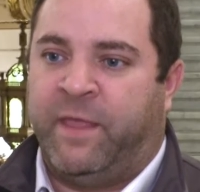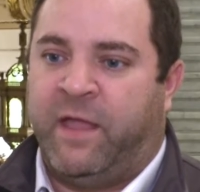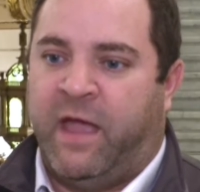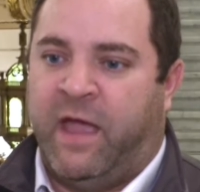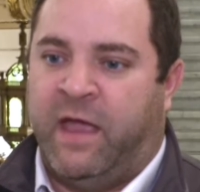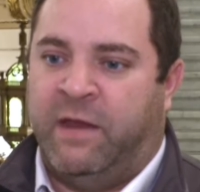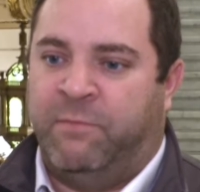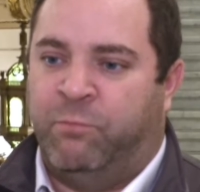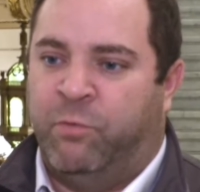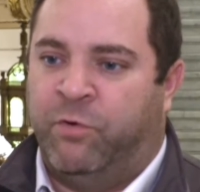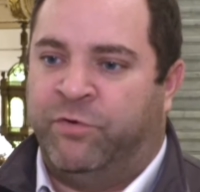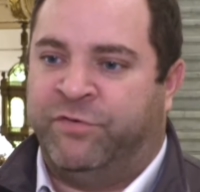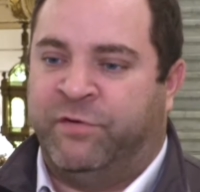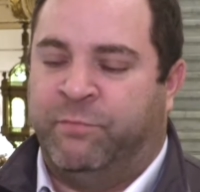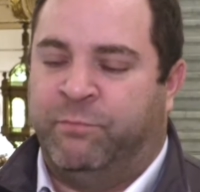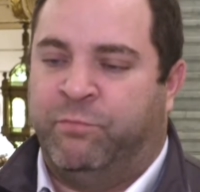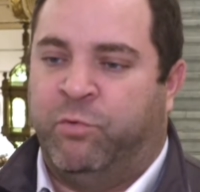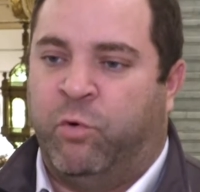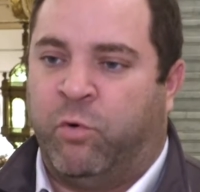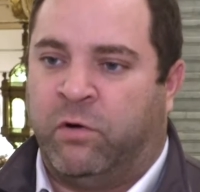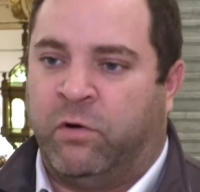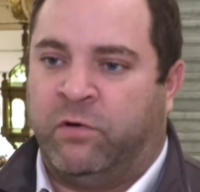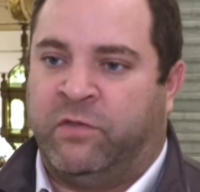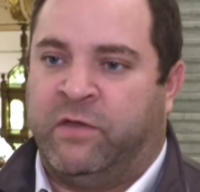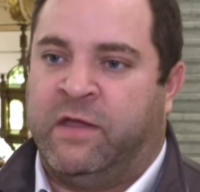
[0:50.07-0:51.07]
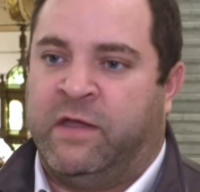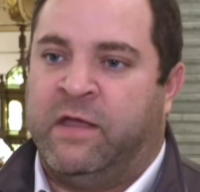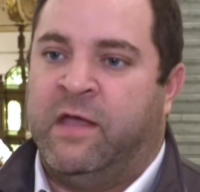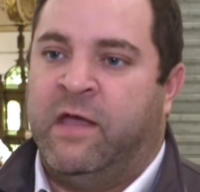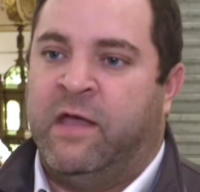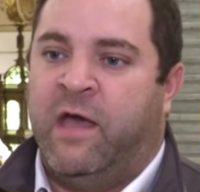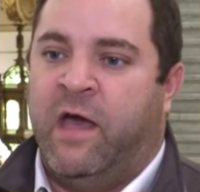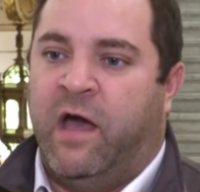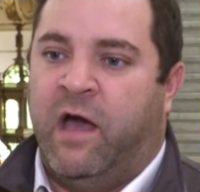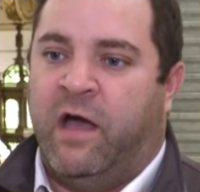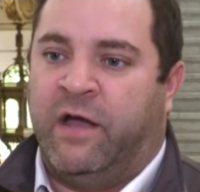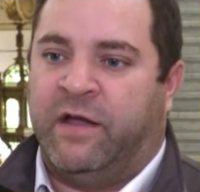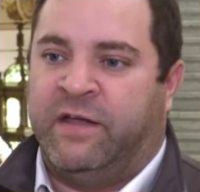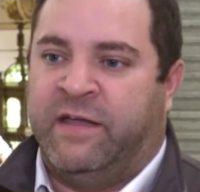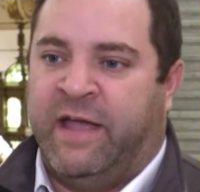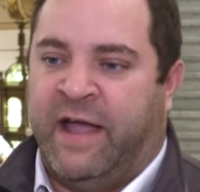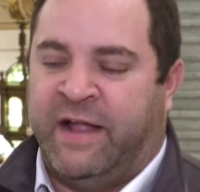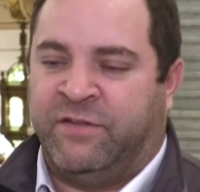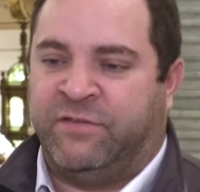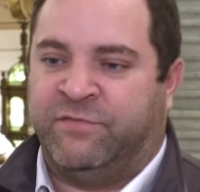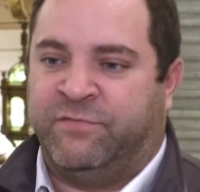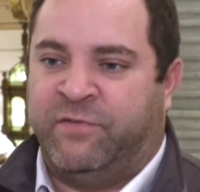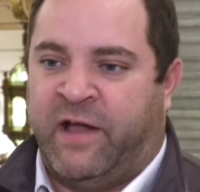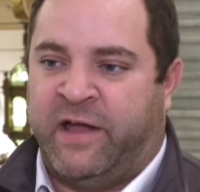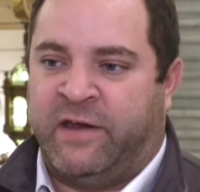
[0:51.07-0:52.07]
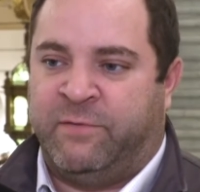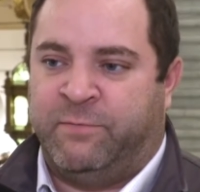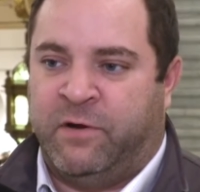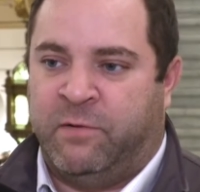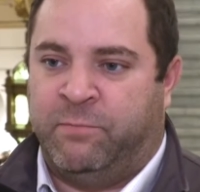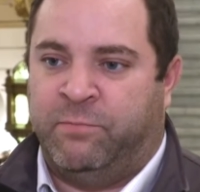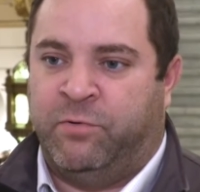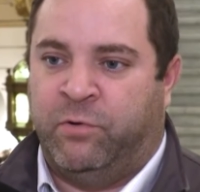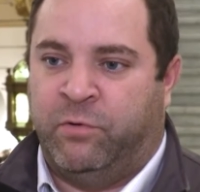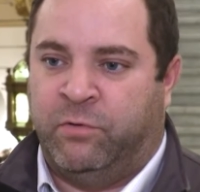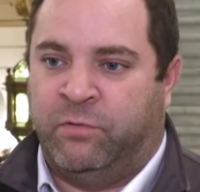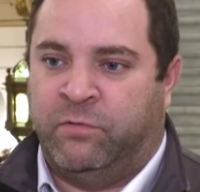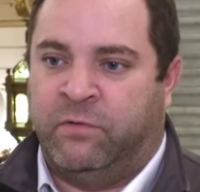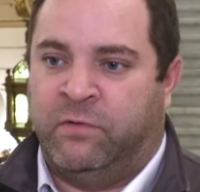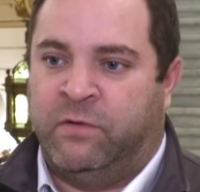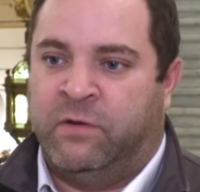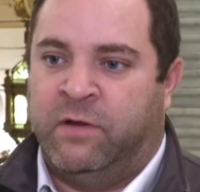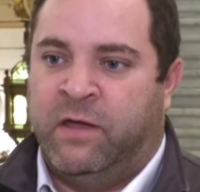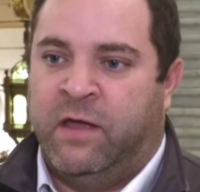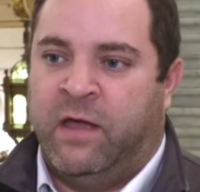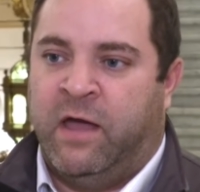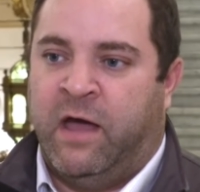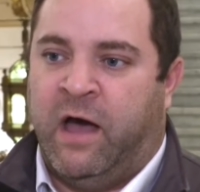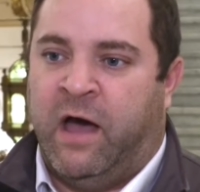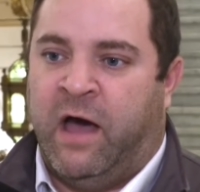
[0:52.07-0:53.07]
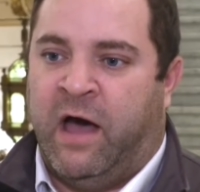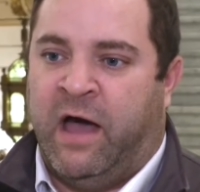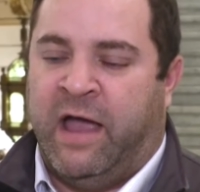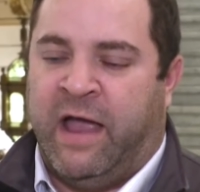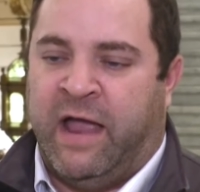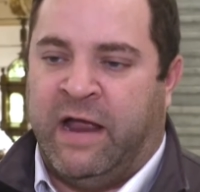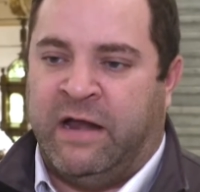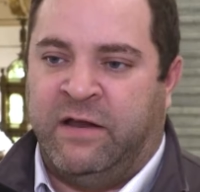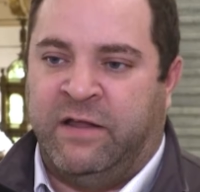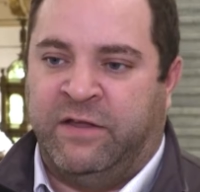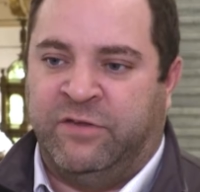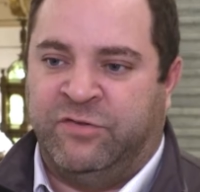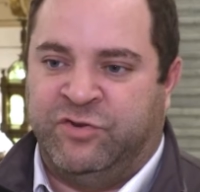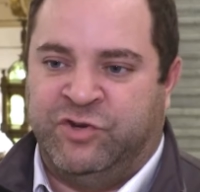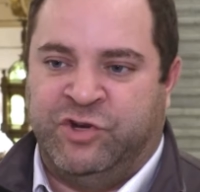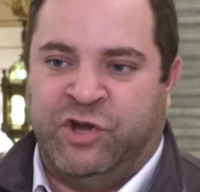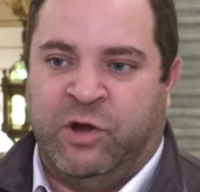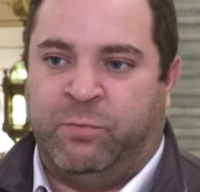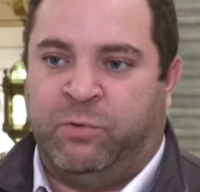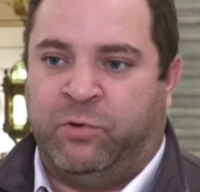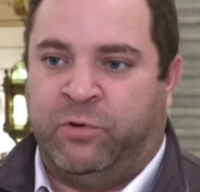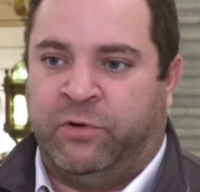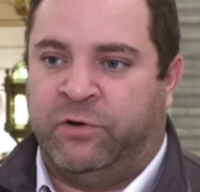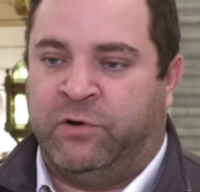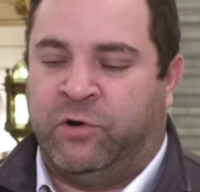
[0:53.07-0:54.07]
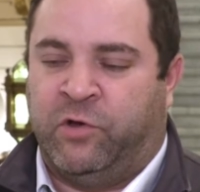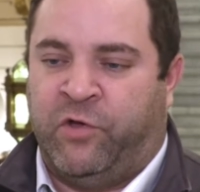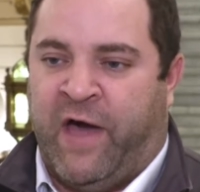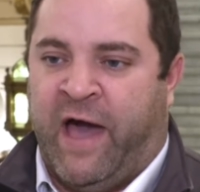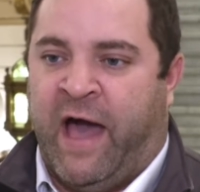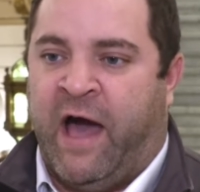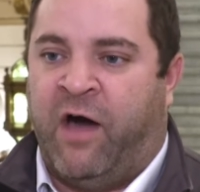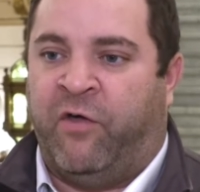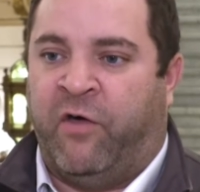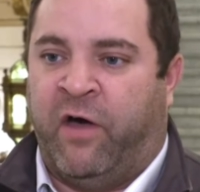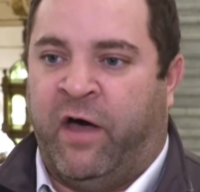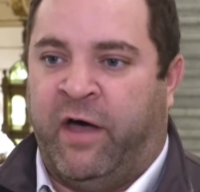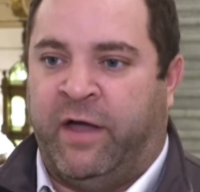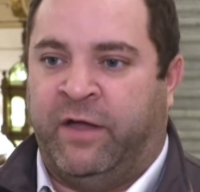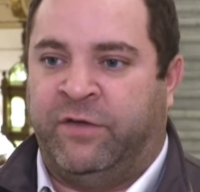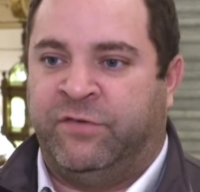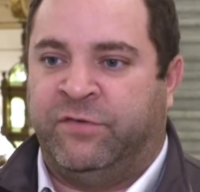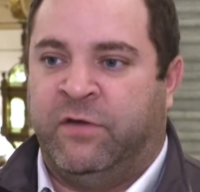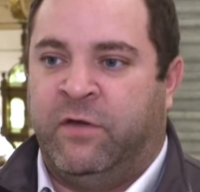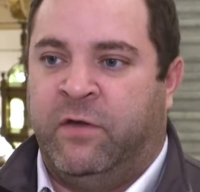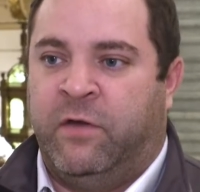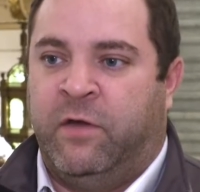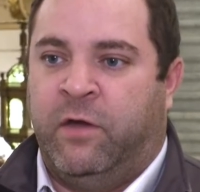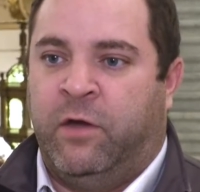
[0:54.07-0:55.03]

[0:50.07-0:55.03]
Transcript: and most importantly, against Vladimir Putin uh, and his geopolitical allies,